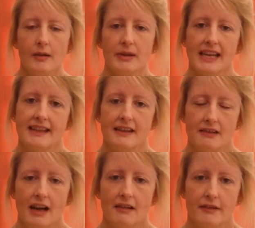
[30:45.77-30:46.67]
But yeah,
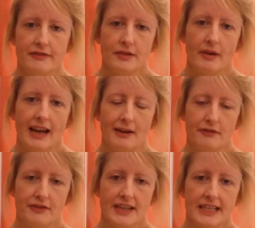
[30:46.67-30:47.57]
there are a few
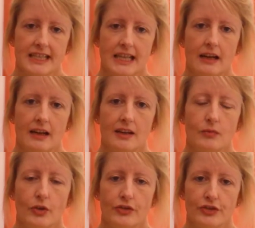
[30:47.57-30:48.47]
outfits that I
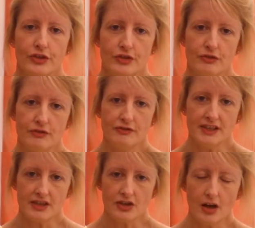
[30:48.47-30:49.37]
want to
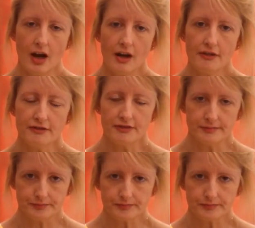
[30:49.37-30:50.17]
finish off,